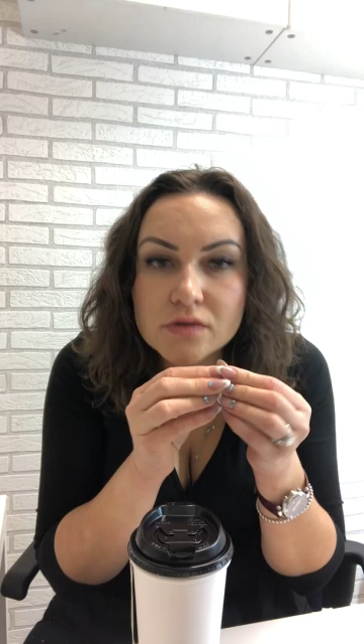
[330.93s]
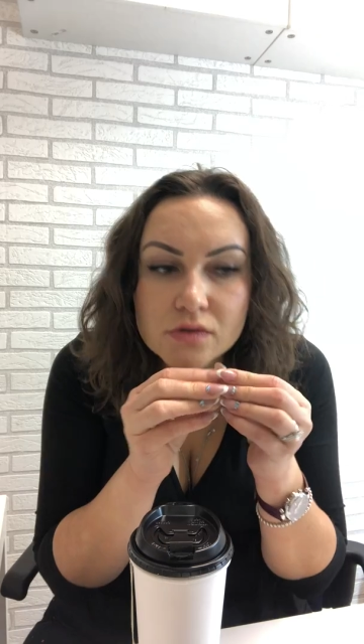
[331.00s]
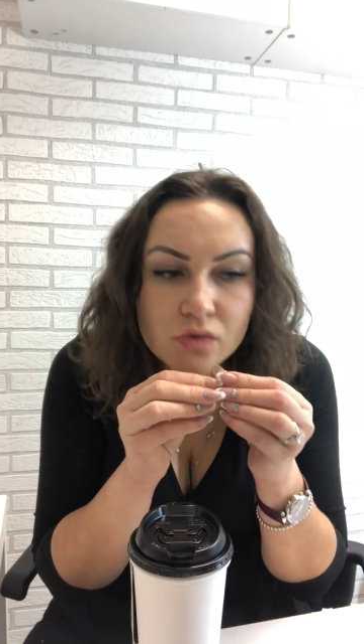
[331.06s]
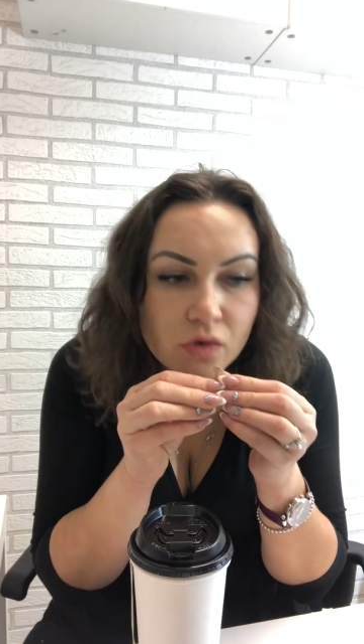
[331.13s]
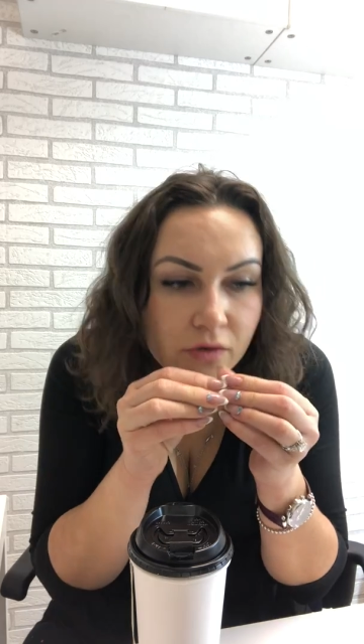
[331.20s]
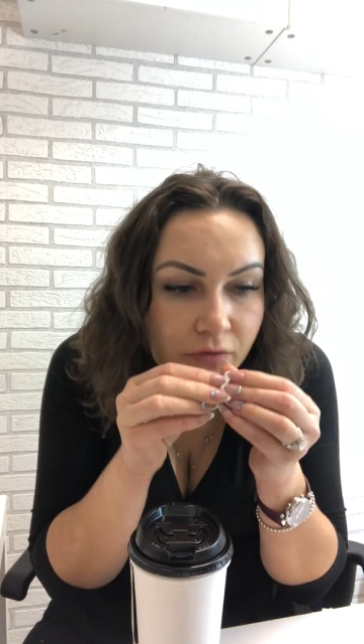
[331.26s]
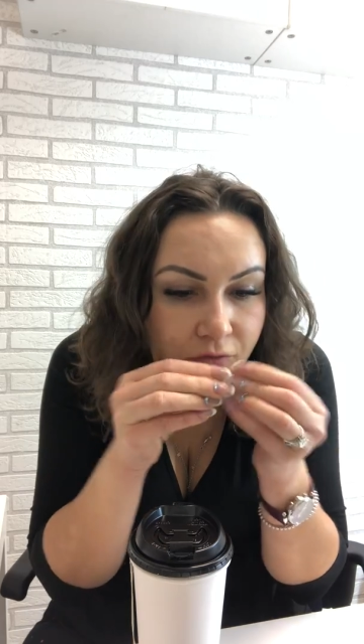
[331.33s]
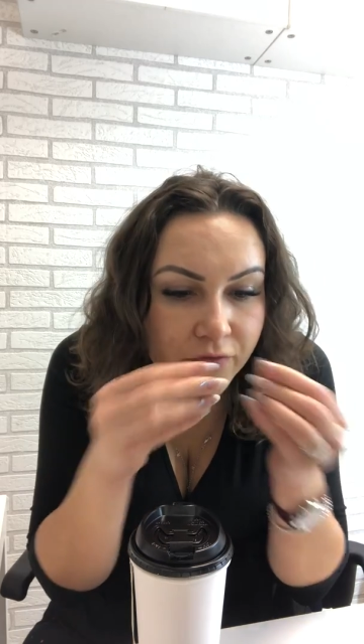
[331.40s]

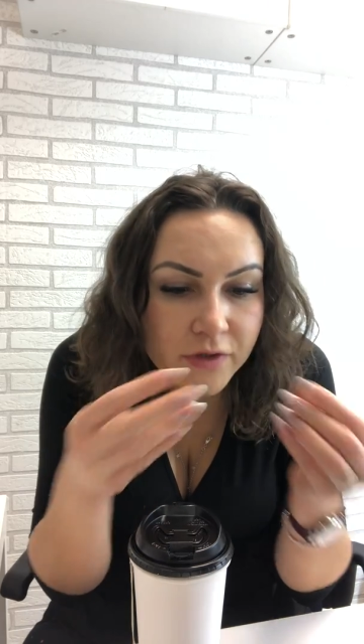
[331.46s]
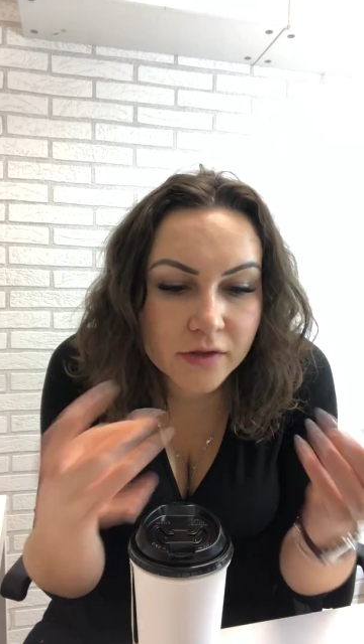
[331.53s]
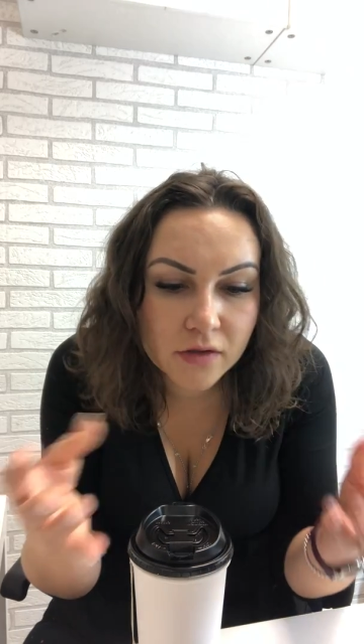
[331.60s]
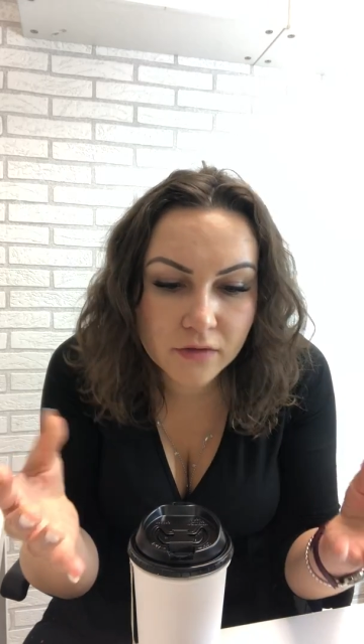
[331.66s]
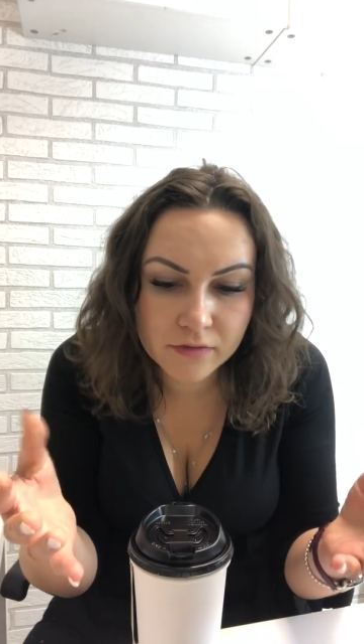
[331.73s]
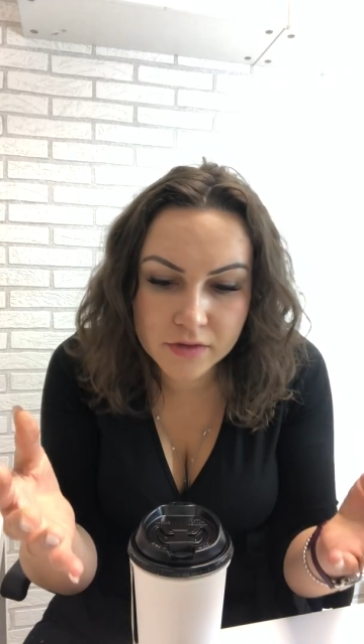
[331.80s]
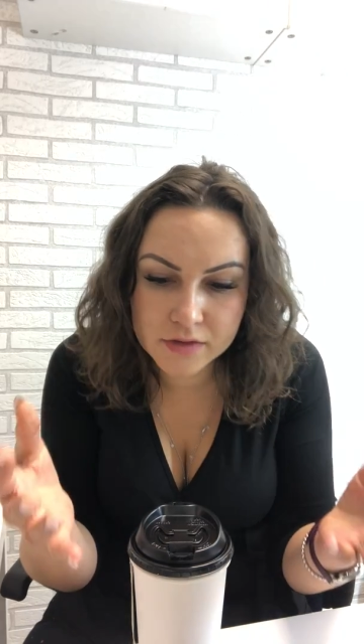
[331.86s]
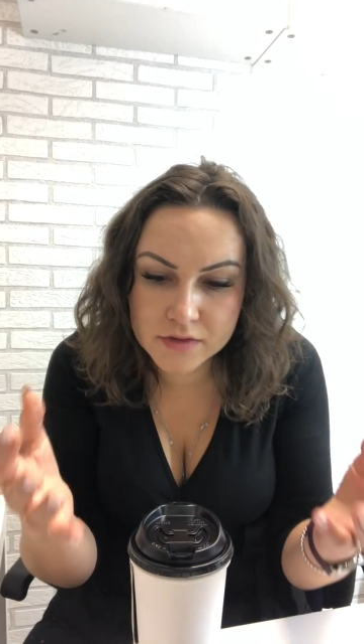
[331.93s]
took a feel
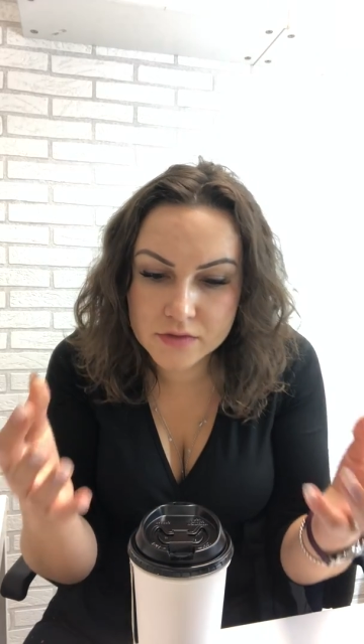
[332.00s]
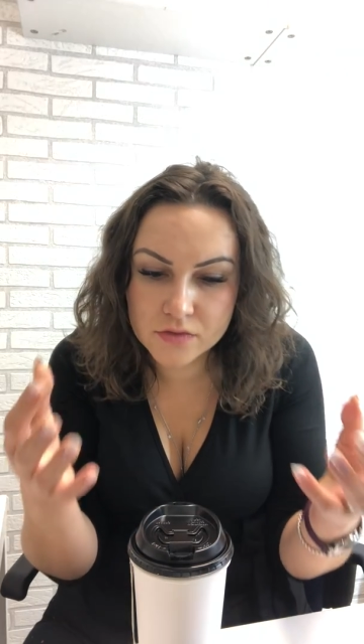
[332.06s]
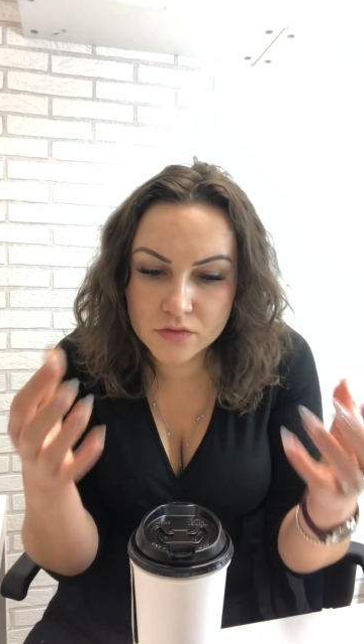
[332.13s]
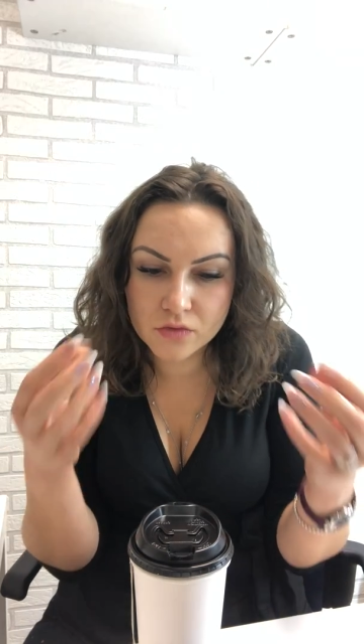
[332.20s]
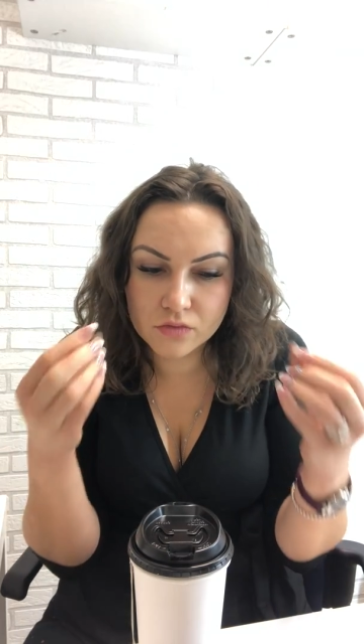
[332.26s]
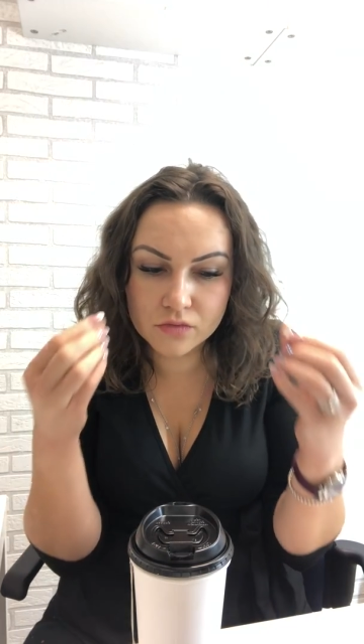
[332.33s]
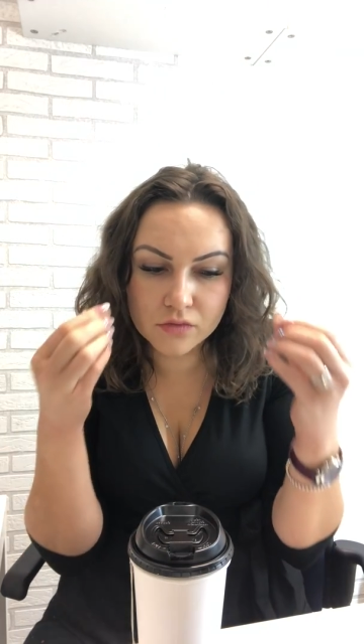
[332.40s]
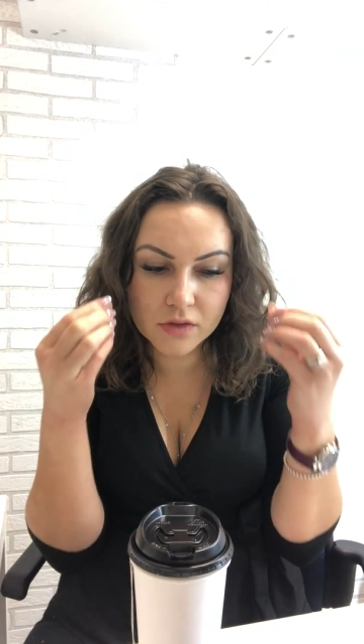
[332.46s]
of it, you
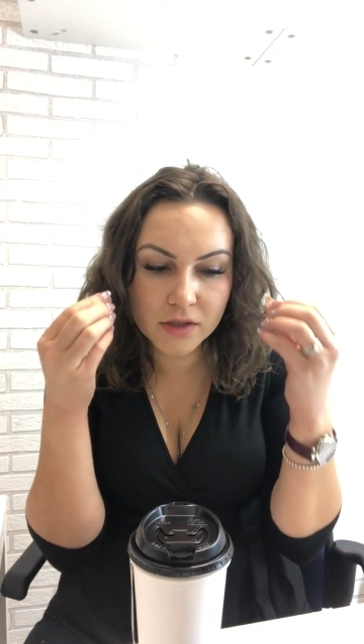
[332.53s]
know,